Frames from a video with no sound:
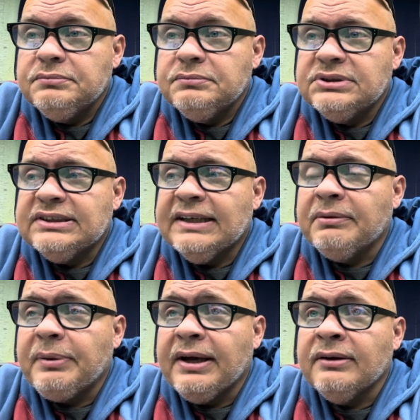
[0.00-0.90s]
7
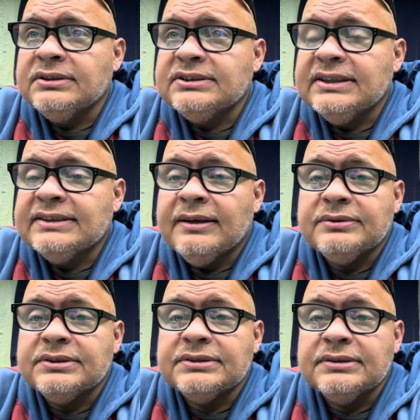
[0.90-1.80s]
pounds, 6
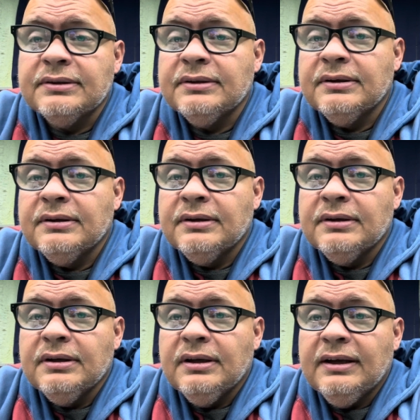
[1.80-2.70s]
ounces,
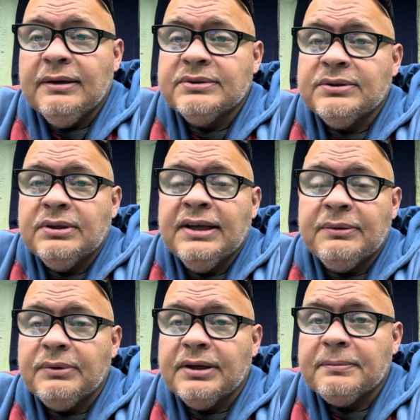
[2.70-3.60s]
and it was on a Ned
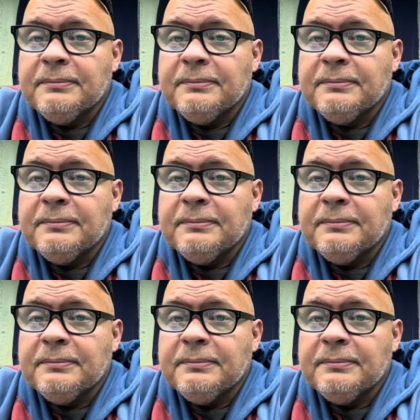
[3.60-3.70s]
rig.